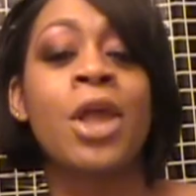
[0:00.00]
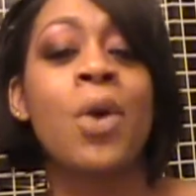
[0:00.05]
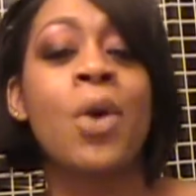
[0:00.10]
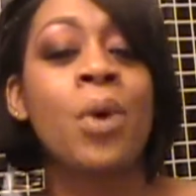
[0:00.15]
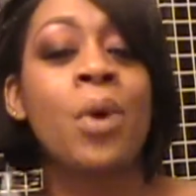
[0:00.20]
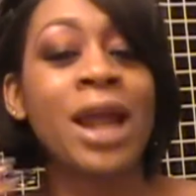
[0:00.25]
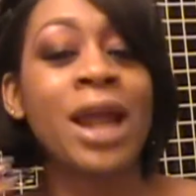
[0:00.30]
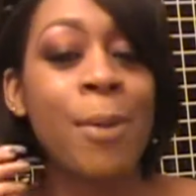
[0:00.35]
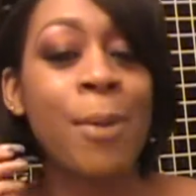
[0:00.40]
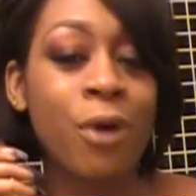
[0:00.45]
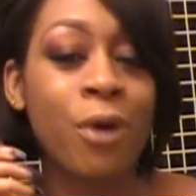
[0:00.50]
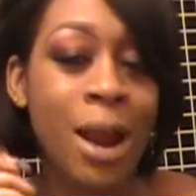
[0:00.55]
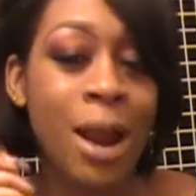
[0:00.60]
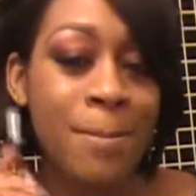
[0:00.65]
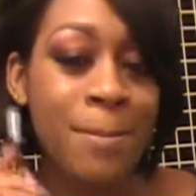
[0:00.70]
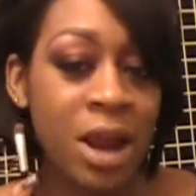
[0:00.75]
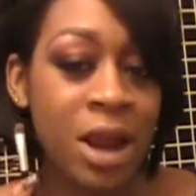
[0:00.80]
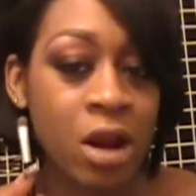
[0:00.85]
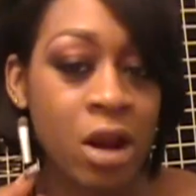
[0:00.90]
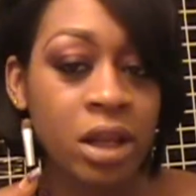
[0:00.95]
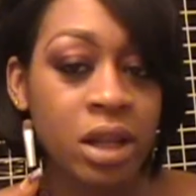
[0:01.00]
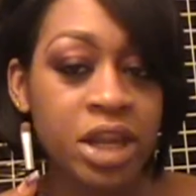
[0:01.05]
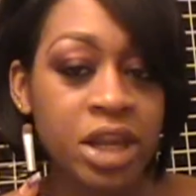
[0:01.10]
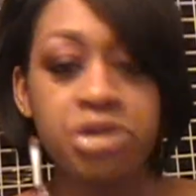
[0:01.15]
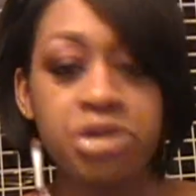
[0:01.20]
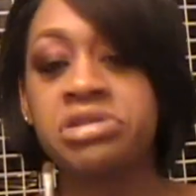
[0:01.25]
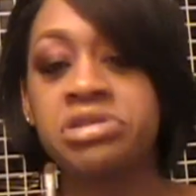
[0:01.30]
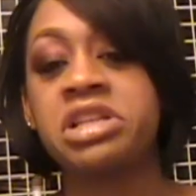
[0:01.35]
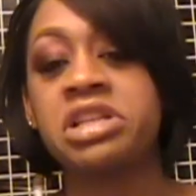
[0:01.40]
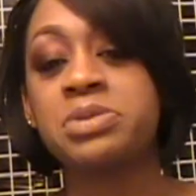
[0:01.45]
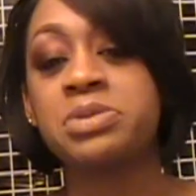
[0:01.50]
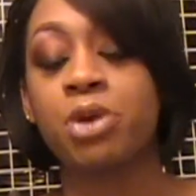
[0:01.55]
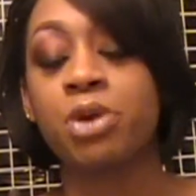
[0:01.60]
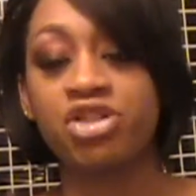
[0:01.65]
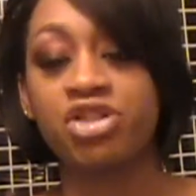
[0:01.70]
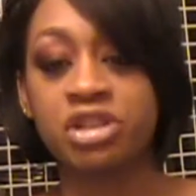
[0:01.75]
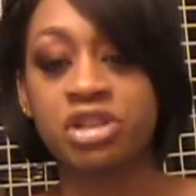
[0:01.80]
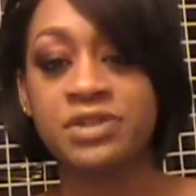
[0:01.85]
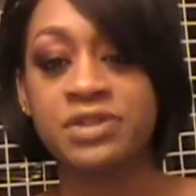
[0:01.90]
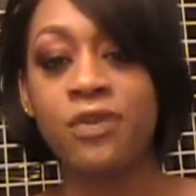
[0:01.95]
What I primarily use these
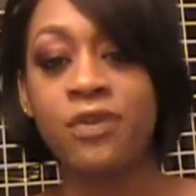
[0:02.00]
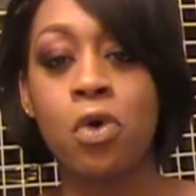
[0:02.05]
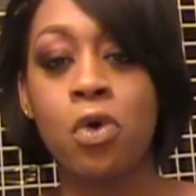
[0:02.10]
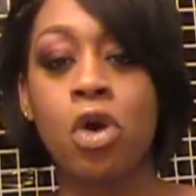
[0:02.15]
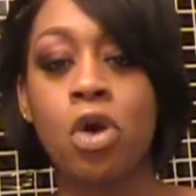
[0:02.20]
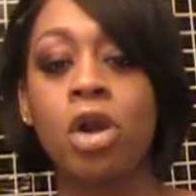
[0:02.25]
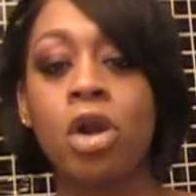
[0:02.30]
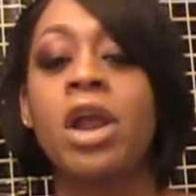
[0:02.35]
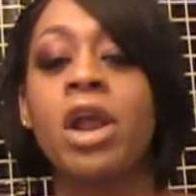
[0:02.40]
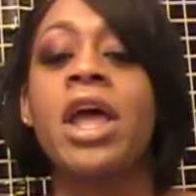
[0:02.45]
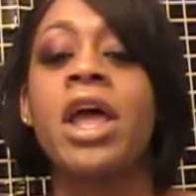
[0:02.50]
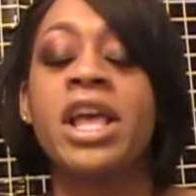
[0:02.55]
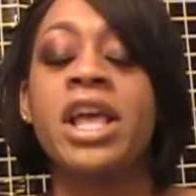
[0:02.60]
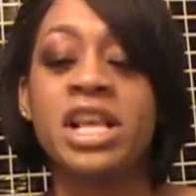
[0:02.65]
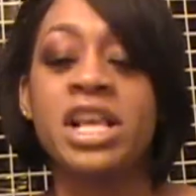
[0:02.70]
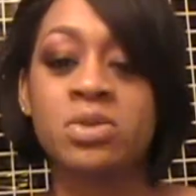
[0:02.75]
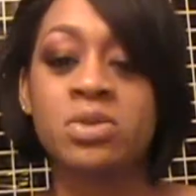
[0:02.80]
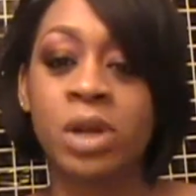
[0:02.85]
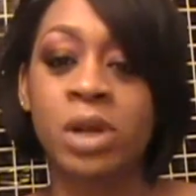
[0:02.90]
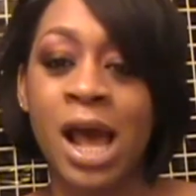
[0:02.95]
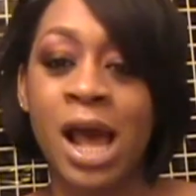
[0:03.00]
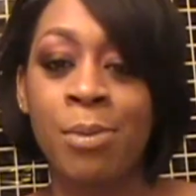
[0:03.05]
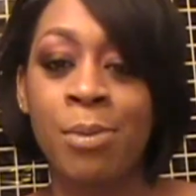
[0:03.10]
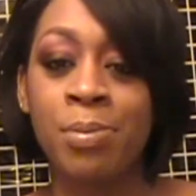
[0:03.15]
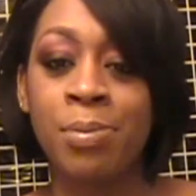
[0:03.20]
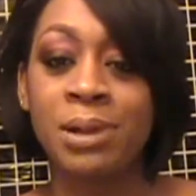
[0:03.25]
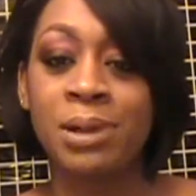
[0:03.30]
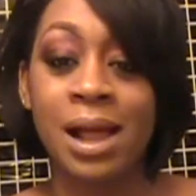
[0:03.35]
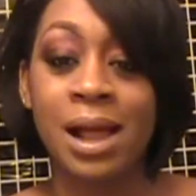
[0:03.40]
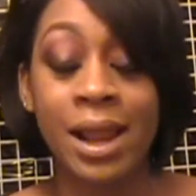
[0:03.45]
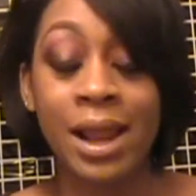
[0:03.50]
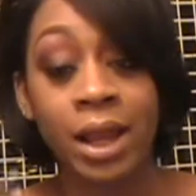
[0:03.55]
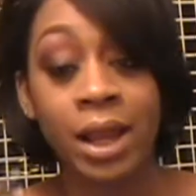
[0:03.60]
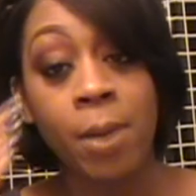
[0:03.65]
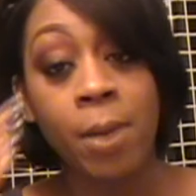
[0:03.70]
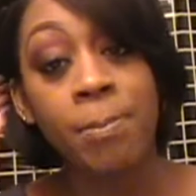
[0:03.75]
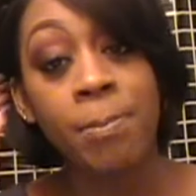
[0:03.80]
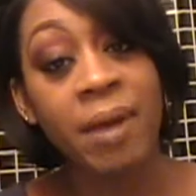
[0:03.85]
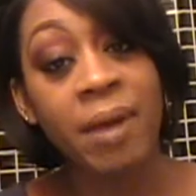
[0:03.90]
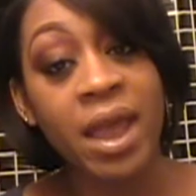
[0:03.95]
brushes for is when I'm applying
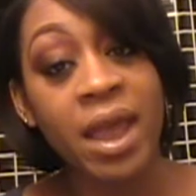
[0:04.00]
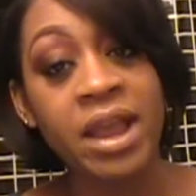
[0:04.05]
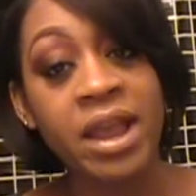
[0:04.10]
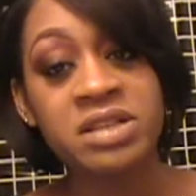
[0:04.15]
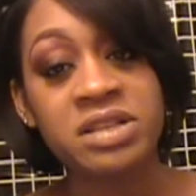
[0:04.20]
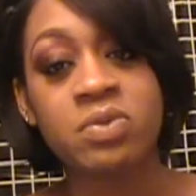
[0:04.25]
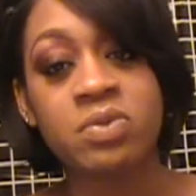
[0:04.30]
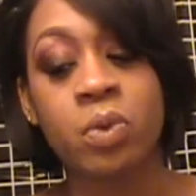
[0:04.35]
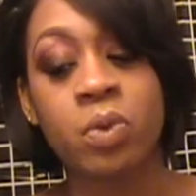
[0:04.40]
a base,